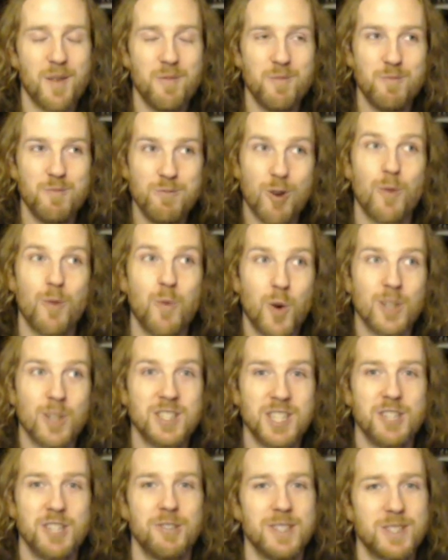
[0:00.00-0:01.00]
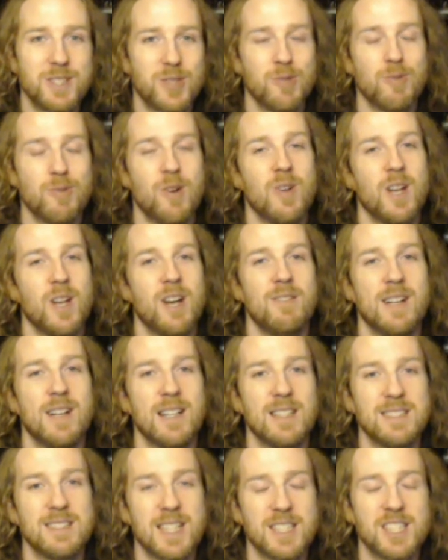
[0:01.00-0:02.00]
watching Critical Role, I
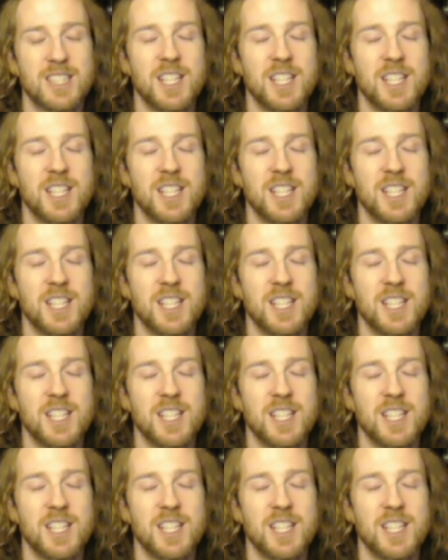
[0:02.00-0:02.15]
realised actually